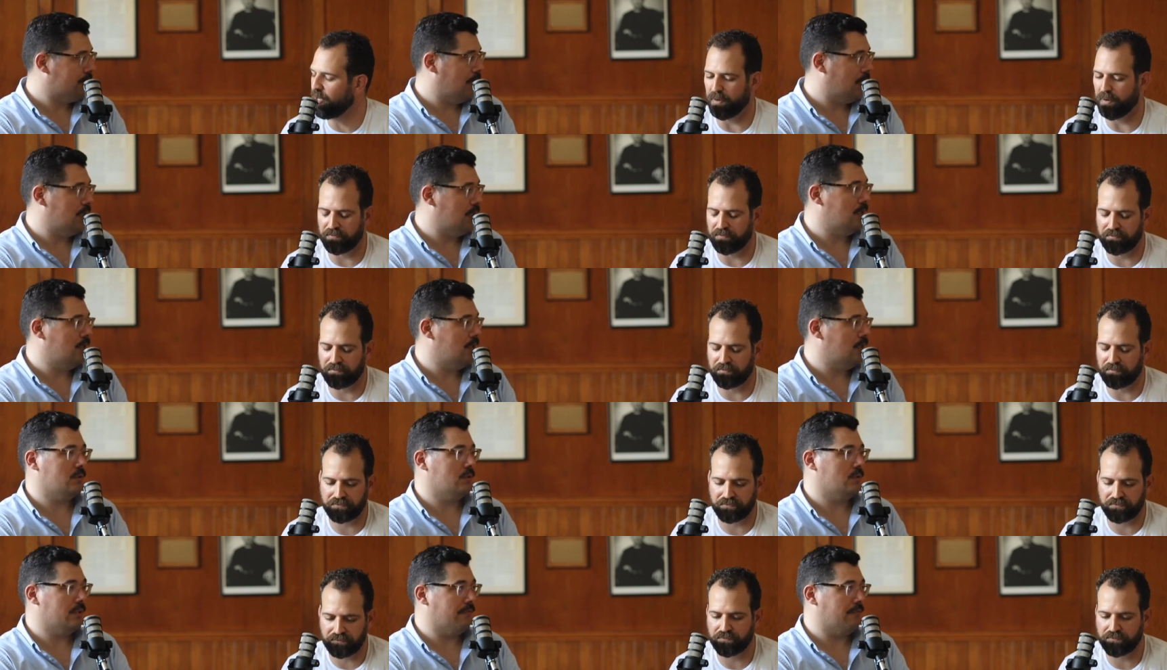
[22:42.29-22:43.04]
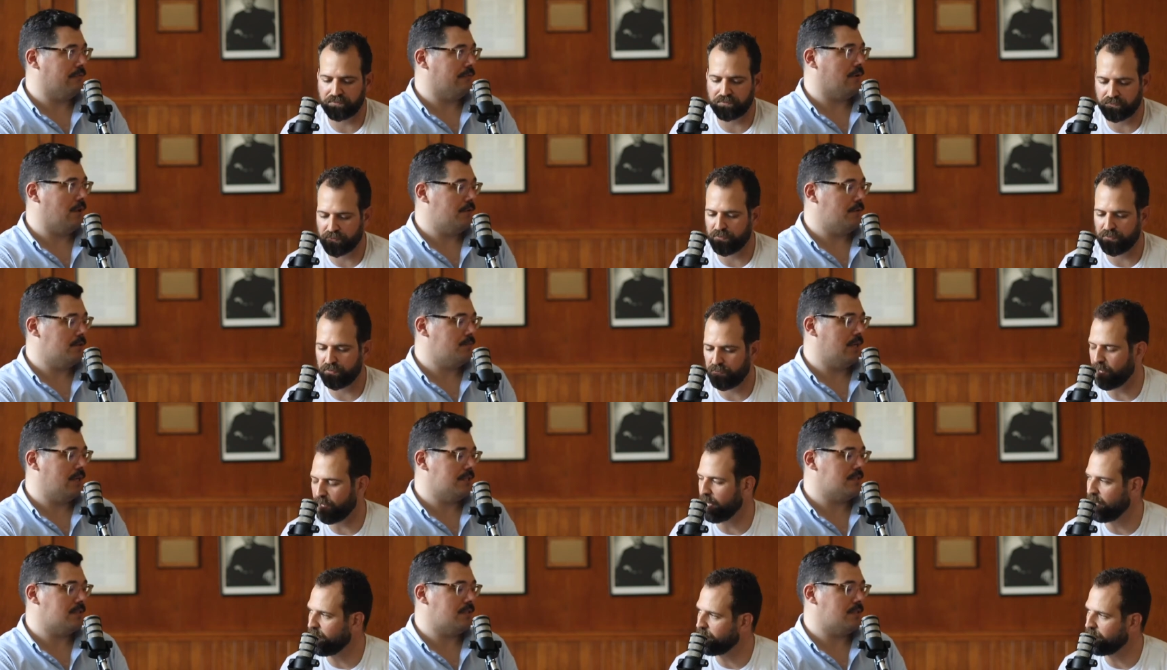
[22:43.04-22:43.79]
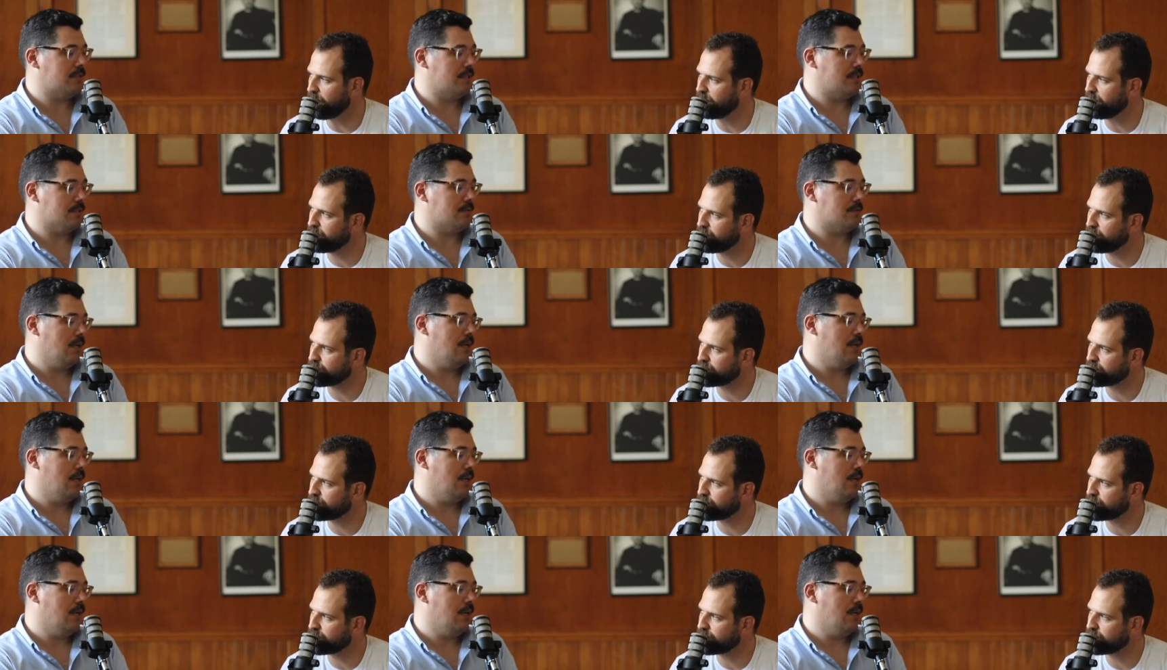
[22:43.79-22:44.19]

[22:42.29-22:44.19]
Speaker 1: uh, not only of the fathers, but yeah. as things